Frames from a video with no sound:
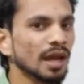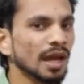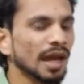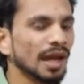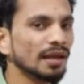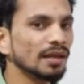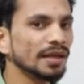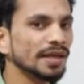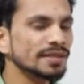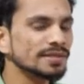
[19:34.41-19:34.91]

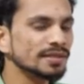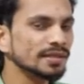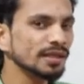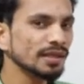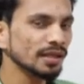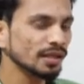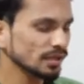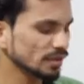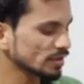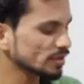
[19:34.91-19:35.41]
And let's
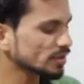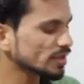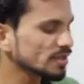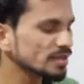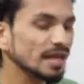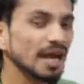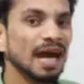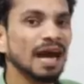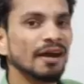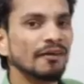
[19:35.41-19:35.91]
say just
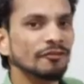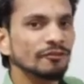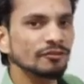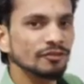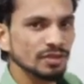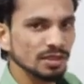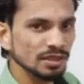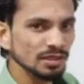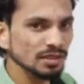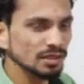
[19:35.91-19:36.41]

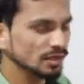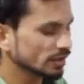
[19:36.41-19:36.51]
after